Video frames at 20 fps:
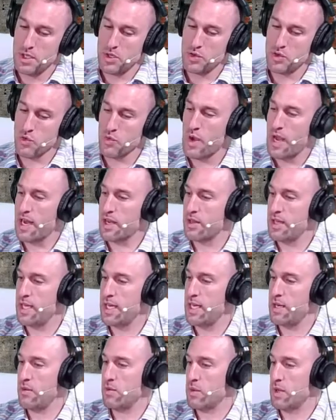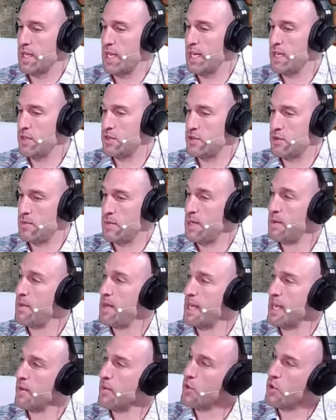directly related to me
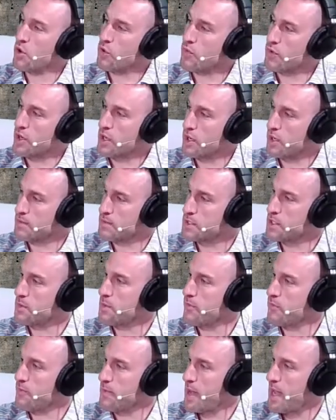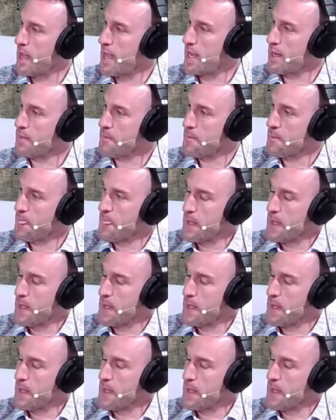being able to overcome some of mine,